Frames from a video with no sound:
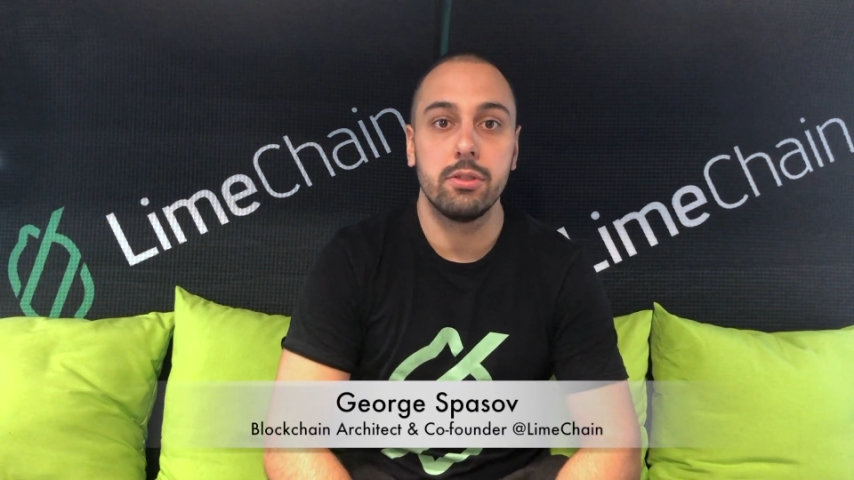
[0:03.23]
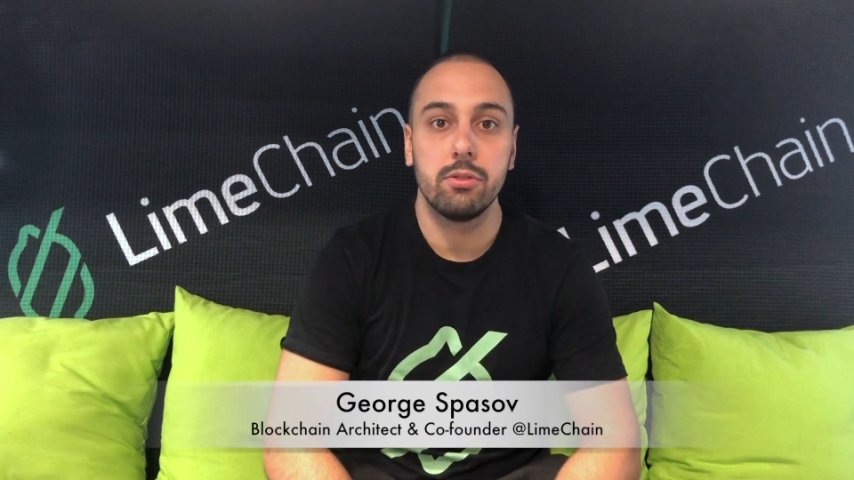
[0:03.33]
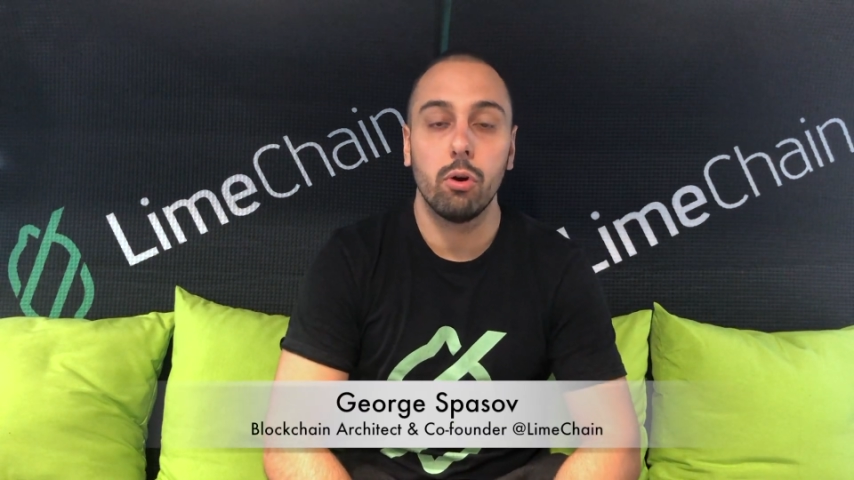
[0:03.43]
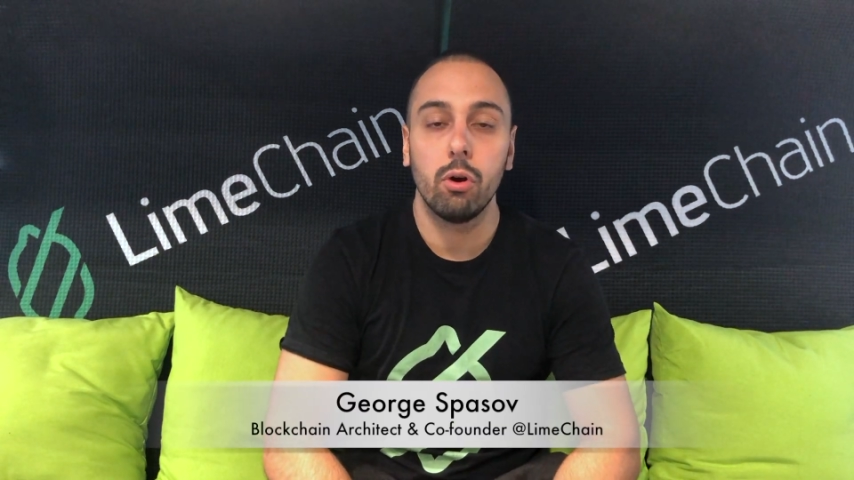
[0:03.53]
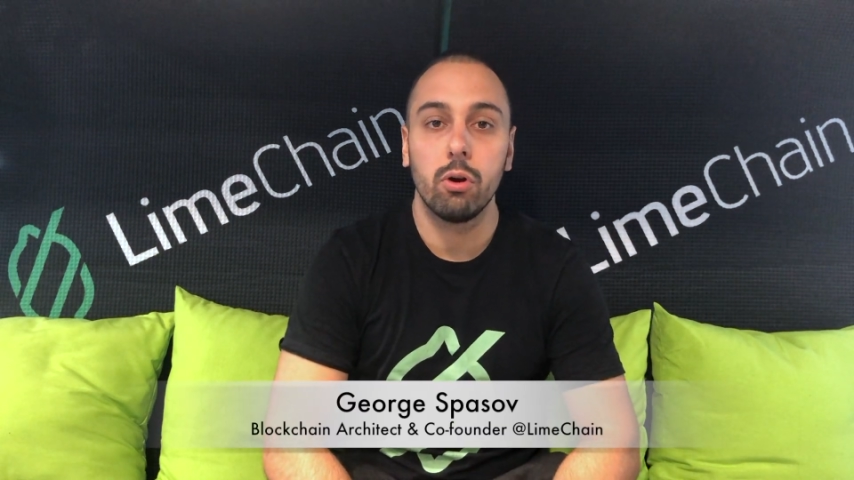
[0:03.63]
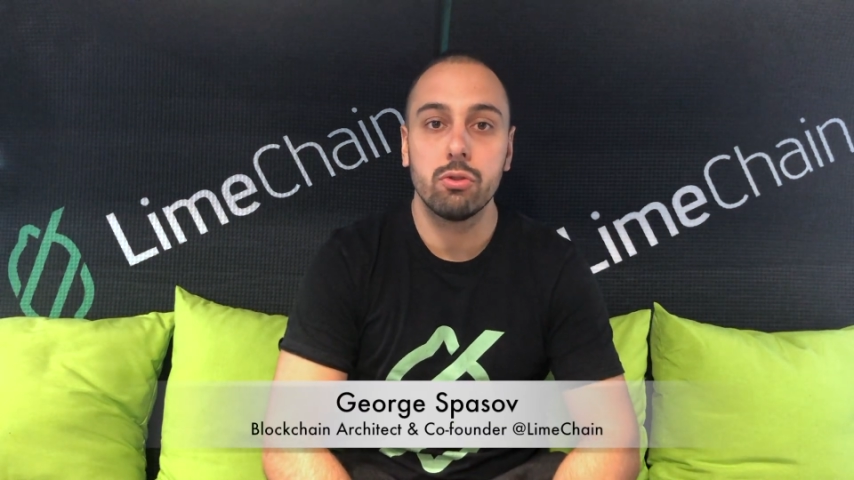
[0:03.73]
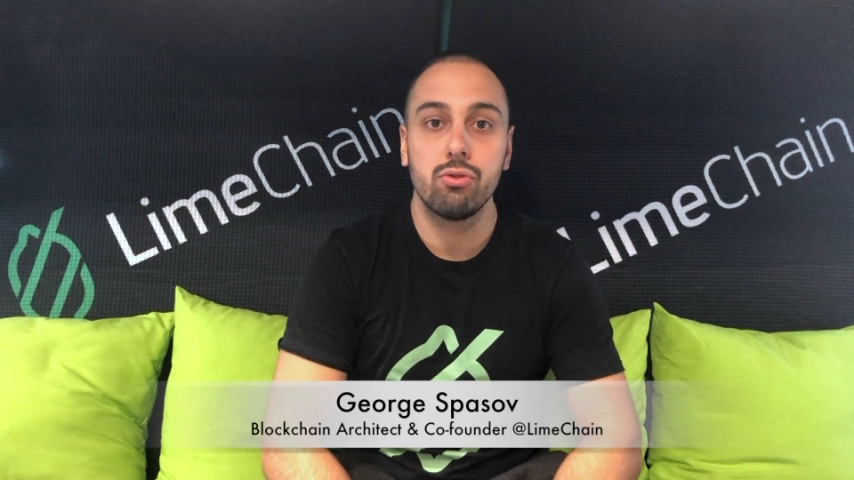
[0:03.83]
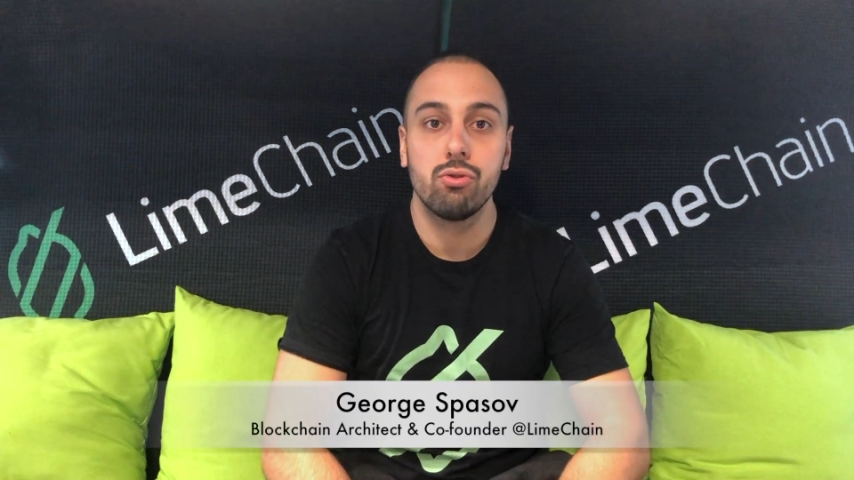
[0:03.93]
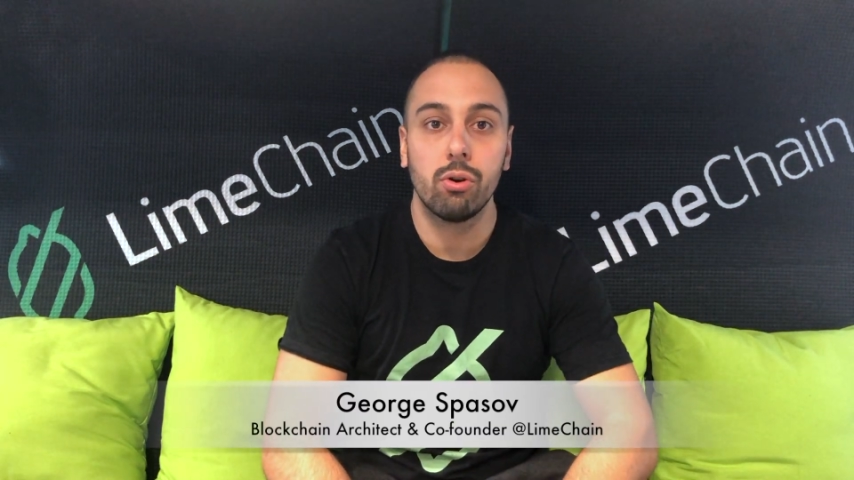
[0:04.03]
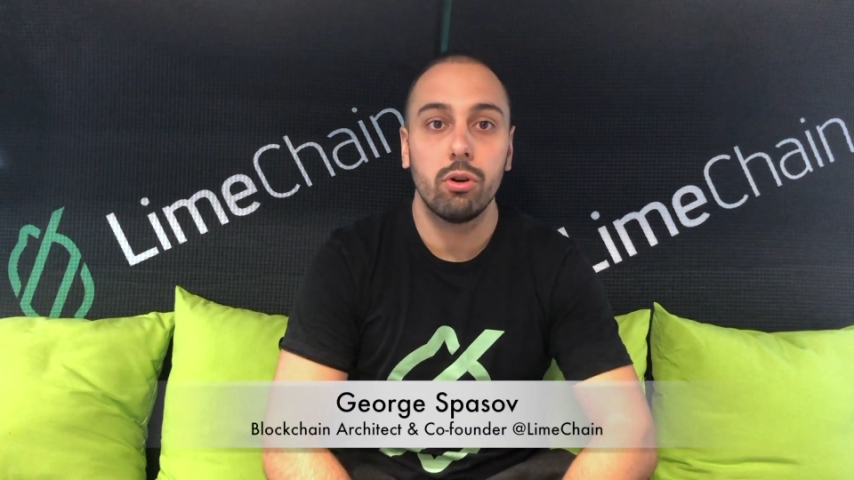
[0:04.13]
it's your
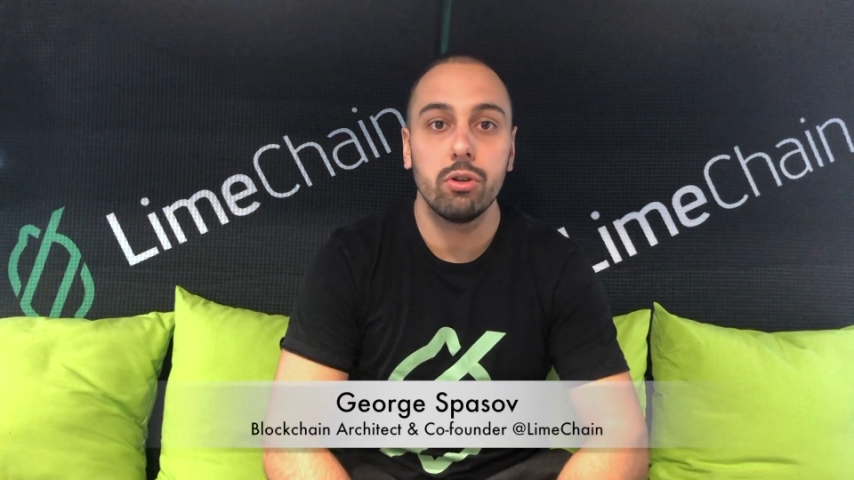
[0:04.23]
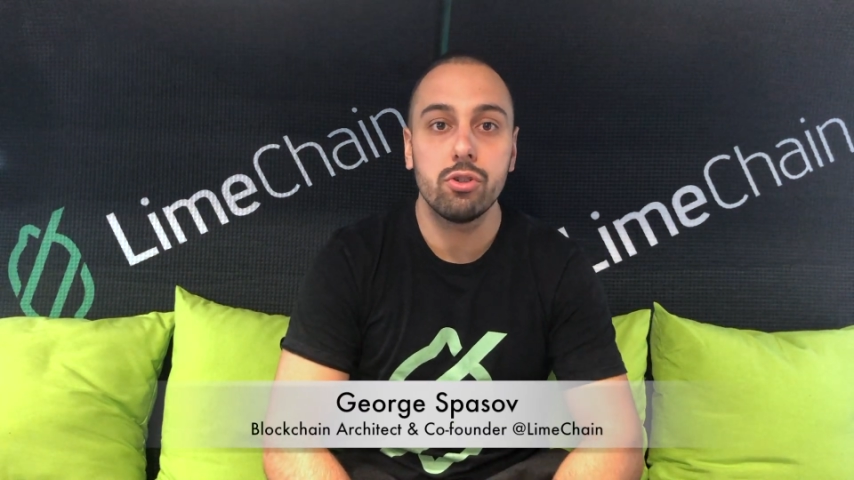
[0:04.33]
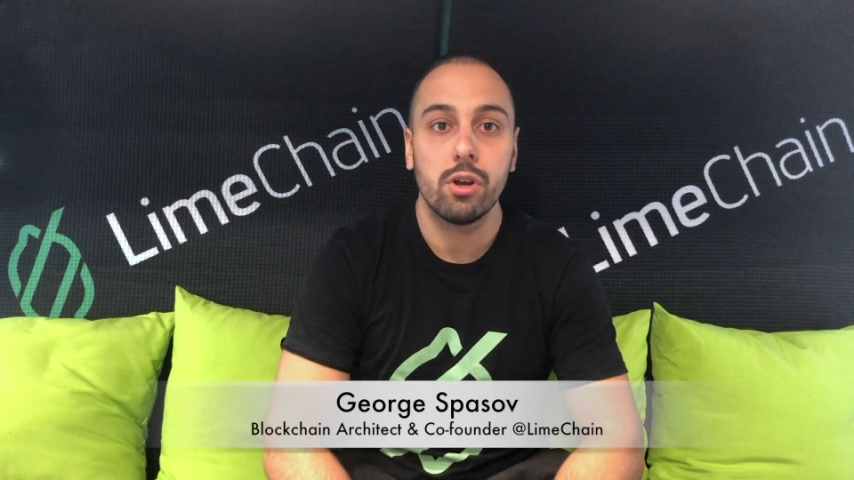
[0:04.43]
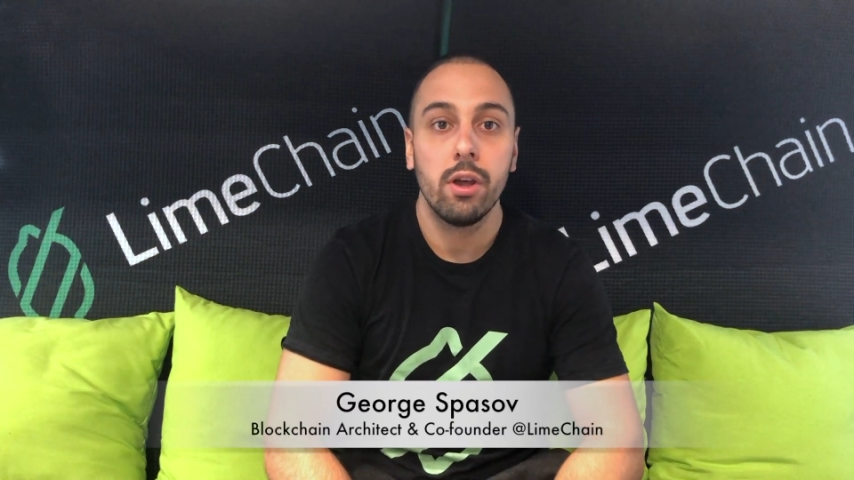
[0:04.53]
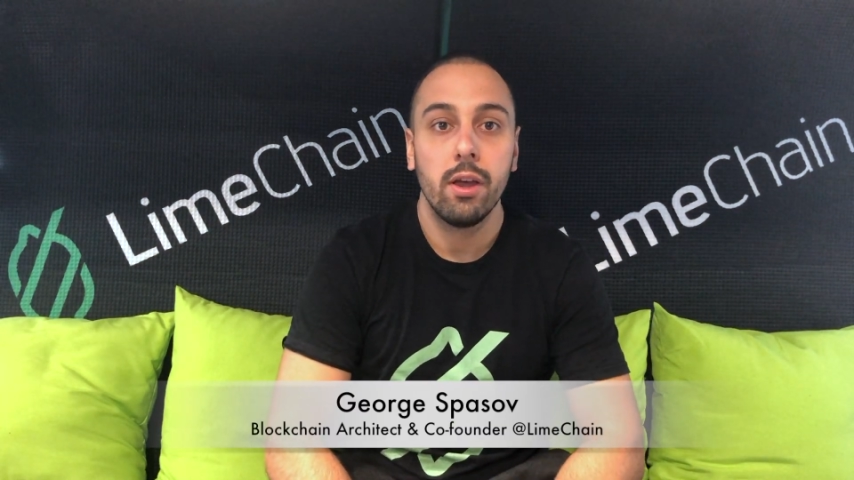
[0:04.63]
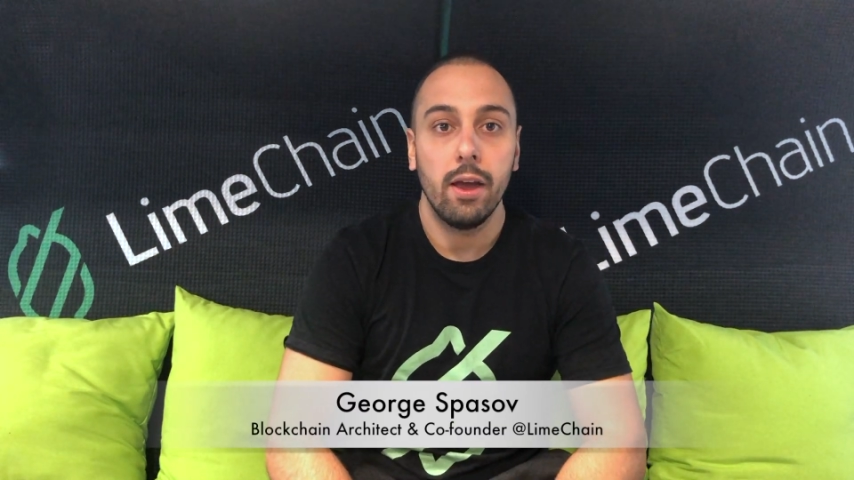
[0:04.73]
host George,